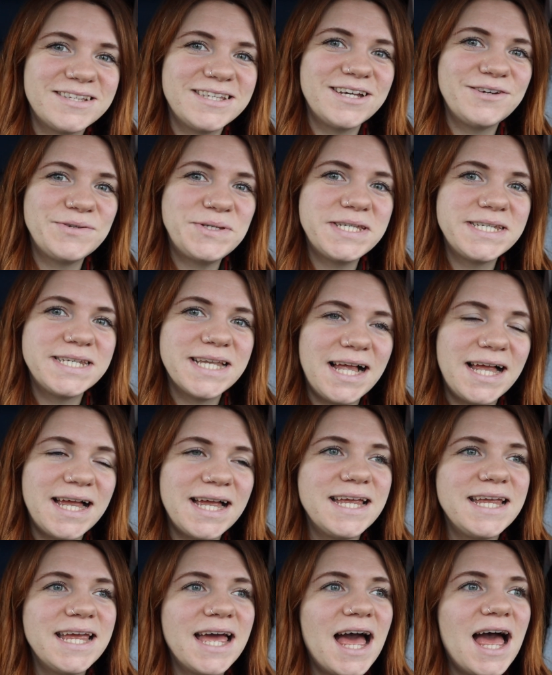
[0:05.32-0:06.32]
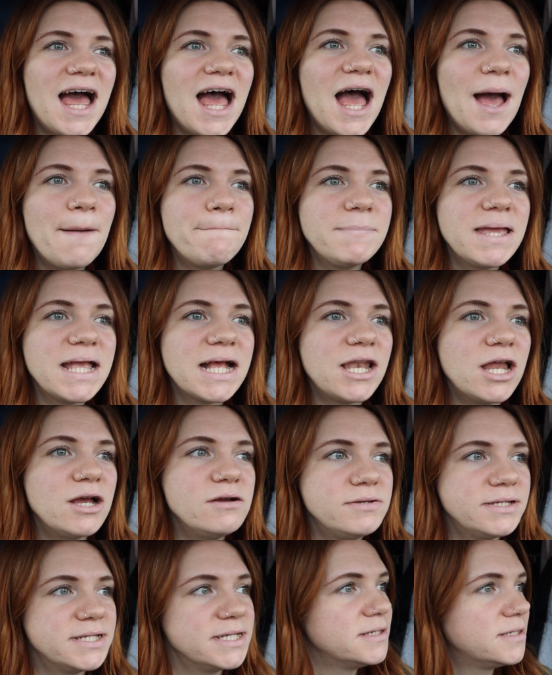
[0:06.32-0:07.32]
so today me and
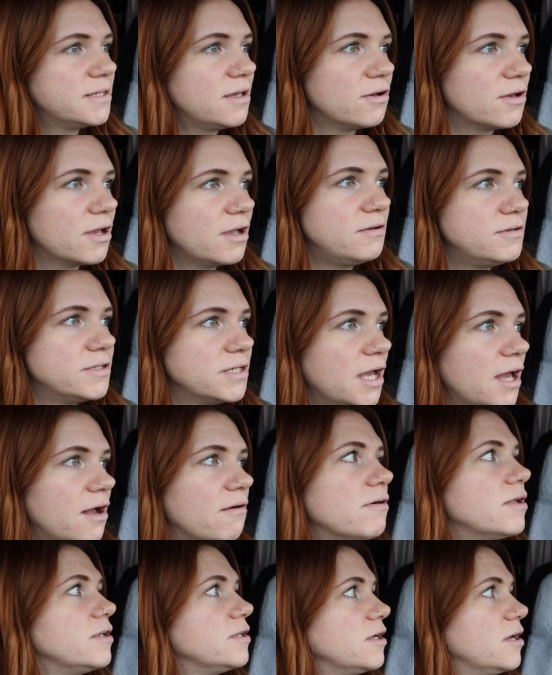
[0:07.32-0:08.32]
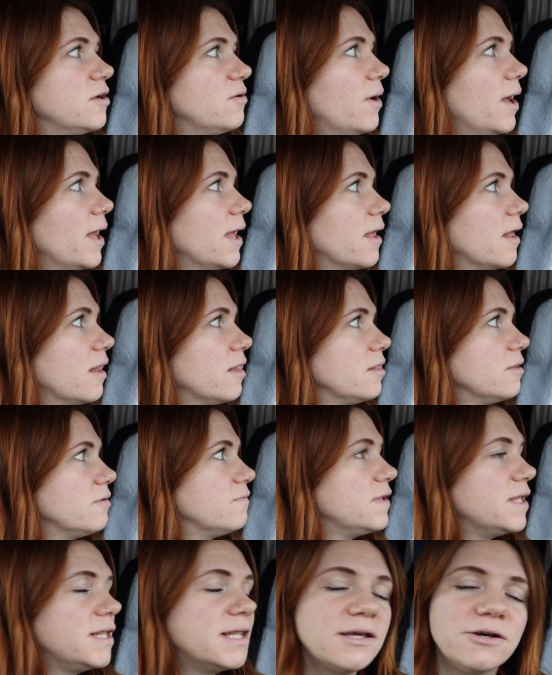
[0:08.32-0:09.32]
Otis are going to go and do a
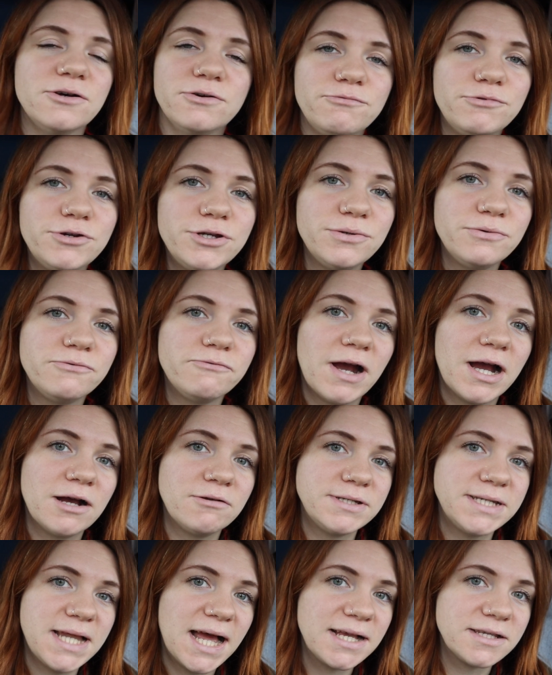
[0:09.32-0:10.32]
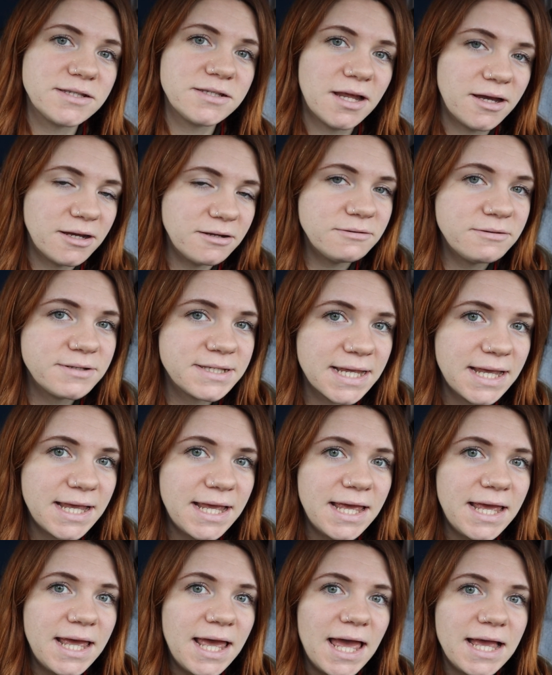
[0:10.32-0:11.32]
lovely little route round Teggs Nose.
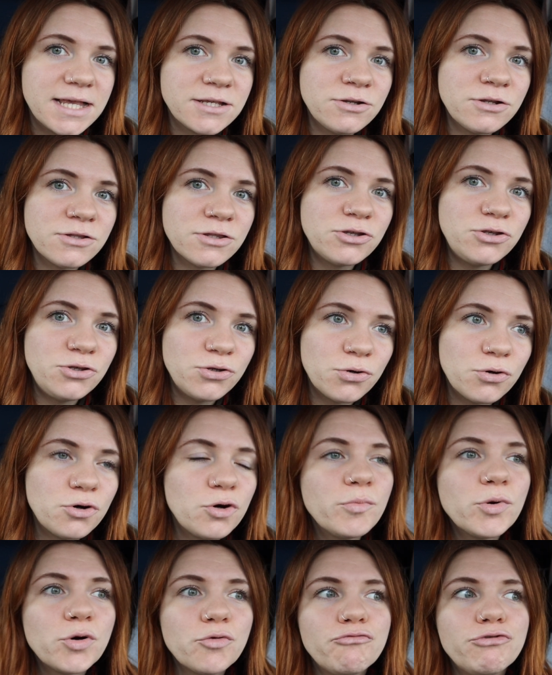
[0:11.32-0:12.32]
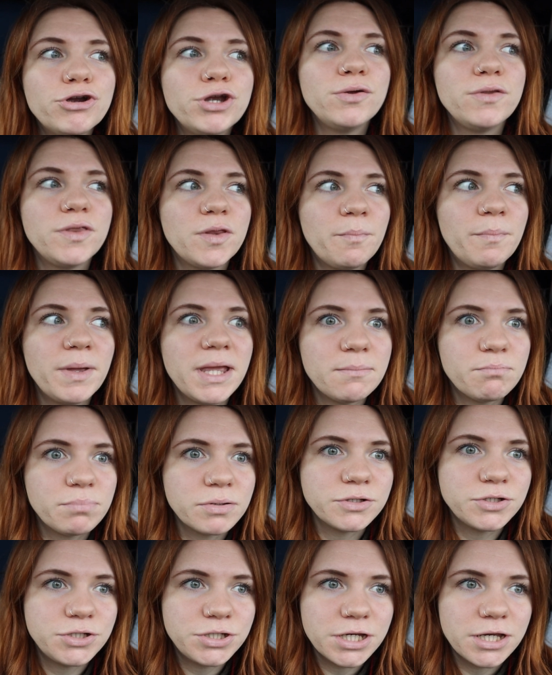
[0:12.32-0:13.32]
It's not the normal route that
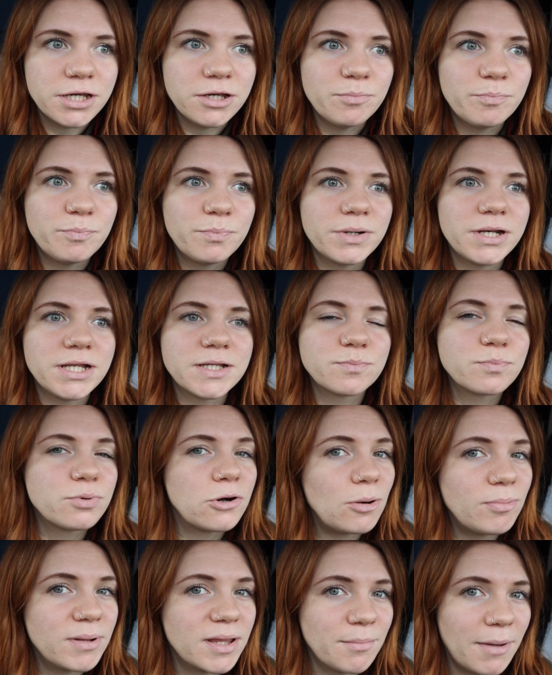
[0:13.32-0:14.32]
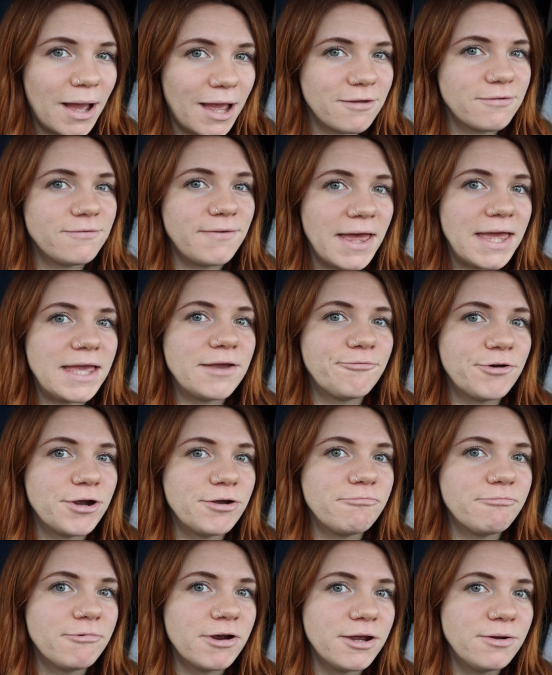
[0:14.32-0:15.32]
people do, but it's probably my favourite
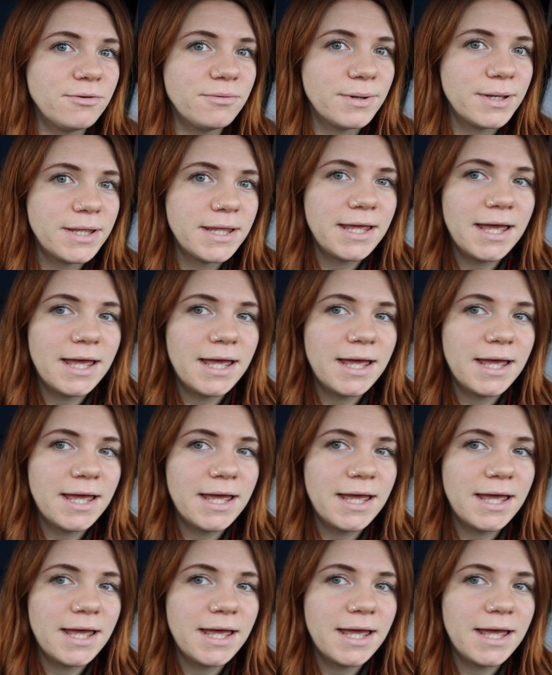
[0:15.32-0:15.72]
route.